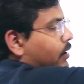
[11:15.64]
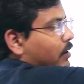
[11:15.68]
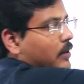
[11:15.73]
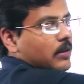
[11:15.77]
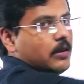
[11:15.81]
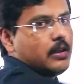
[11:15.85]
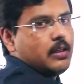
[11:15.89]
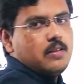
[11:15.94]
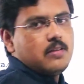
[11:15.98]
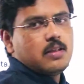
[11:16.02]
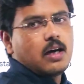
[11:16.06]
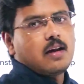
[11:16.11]

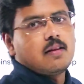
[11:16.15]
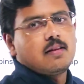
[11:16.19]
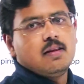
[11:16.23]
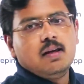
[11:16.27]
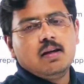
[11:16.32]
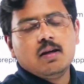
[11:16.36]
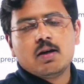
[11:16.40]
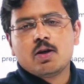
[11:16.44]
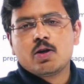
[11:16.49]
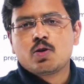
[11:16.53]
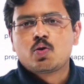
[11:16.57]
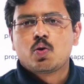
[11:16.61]
these are
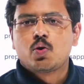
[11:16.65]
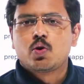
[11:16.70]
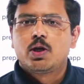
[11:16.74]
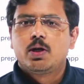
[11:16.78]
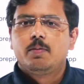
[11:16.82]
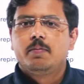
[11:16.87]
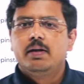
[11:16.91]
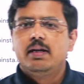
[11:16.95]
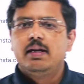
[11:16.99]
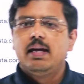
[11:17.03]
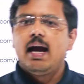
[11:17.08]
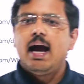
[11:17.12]
the social
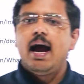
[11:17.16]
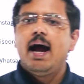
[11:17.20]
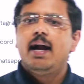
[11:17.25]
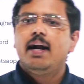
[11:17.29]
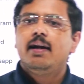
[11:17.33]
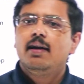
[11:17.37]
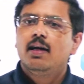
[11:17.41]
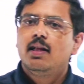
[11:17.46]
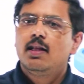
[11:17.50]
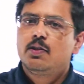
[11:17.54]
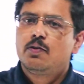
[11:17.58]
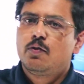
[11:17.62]
media
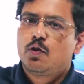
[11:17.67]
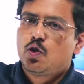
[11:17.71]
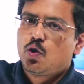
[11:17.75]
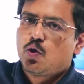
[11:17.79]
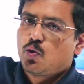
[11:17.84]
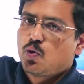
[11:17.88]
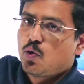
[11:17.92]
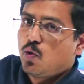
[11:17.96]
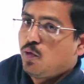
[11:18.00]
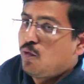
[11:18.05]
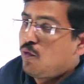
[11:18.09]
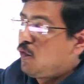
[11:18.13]
handles which you
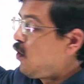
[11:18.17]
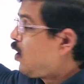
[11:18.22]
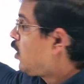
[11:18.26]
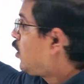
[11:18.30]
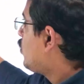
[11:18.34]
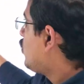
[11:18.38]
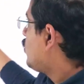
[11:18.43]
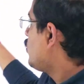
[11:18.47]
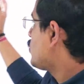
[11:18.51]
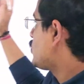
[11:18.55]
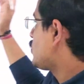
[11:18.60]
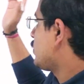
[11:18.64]
should
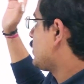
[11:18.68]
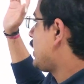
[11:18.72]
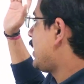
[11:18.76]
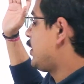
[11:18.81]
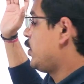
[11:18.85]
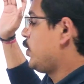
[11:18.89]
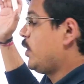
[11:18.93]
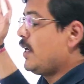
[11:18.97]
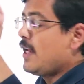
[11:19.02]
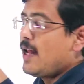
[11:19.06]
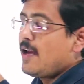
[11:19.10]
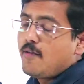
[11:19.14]
follow so that
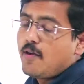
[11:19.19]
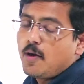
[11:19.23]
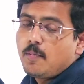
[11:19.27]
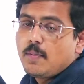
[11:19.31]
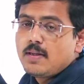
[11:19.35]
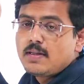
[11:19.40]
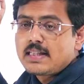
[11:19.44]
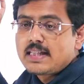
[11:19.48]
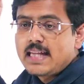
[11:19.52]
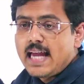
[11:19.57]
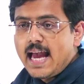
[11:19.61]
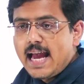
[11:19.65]
you never
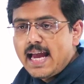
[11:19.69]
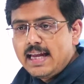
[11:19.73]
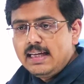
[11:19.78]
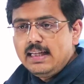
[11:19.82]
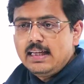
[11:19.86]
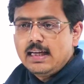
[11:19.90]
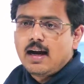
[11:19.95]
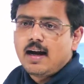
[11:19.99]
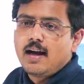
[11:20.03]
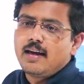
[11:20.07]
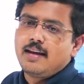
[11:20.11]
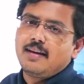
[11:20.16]
miss any
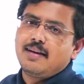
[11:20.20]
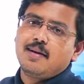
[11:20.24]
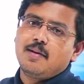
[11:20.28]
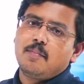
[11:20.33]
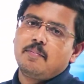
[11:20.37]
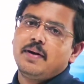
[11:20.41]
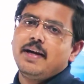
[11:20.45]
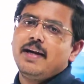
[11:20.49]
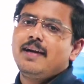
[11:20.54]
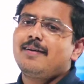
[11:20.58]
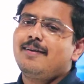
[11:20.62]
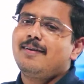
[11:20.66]
hiring
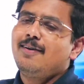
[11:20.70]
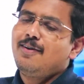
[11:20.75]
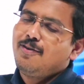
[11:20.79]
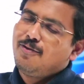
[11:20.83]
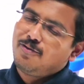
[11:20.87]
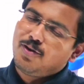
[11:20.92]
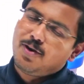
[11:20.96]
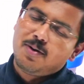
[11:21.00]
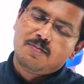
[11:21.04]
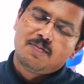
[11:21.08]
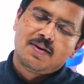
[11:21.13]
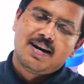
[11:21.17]
update
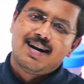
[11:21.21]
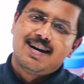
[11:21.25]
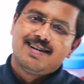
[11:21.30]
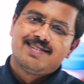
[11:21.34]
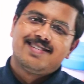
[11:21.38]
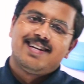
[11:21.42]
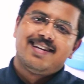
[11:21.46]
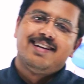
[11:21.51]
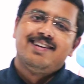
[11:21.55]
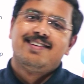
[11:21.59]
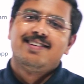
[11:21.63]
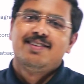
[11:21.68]
from our
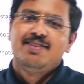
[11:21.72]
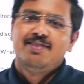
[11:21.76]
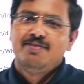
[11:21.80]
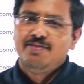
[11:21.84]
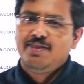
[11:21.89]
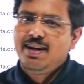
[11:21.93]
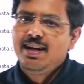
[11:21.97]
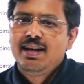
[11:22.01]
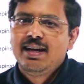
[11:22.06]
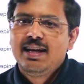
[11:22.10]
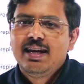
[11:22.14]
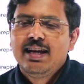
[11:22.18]
side.
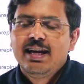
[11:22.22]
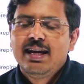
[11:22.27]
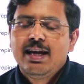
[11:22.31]
Fine.